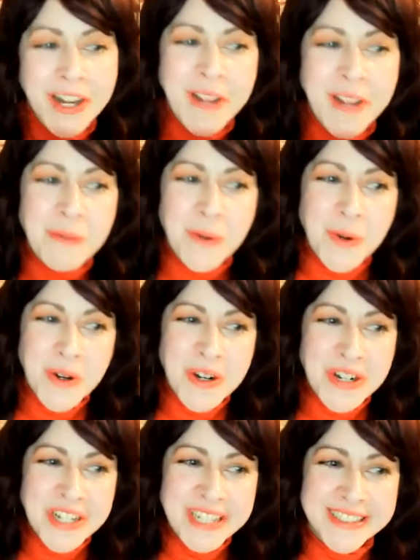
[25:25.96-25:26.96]

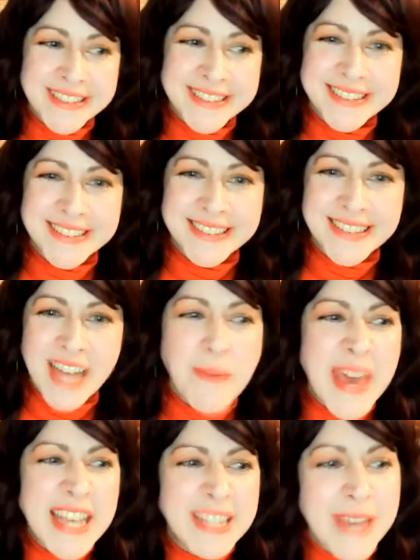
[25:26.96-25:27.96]
anymore. It
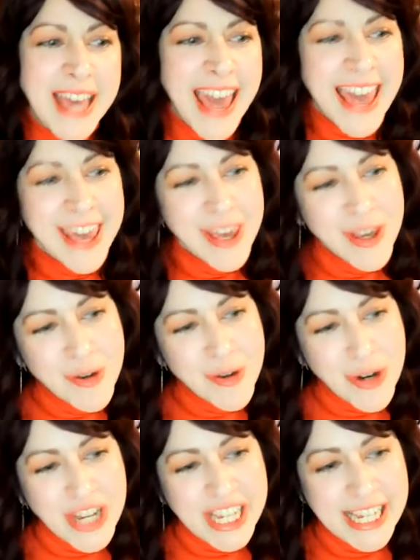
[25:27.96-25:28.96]
makes me
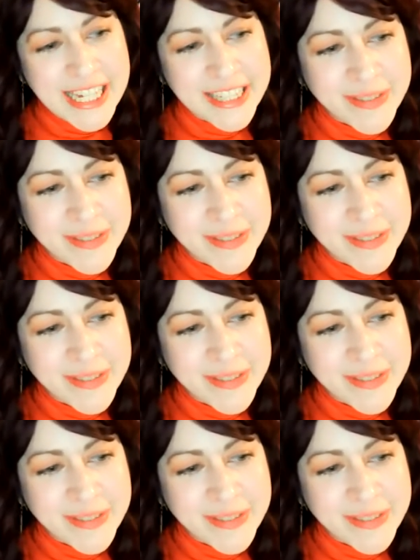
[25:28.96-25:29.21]
angry.